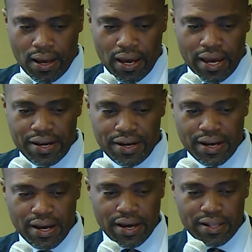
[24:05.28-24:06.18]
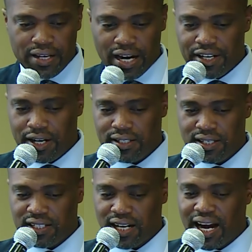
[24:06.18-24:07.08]
And the other
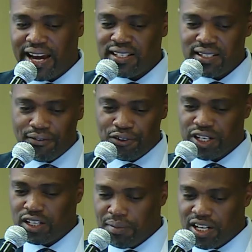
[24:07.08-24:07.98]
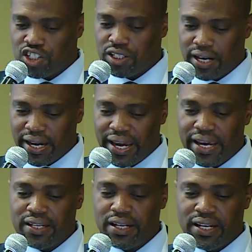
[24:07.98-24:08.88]
sector guides I've already mentioned
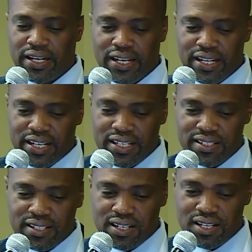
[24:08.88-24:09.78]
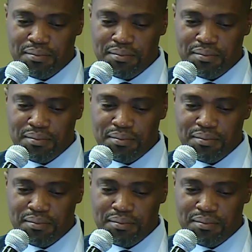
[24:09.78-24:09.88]
again is the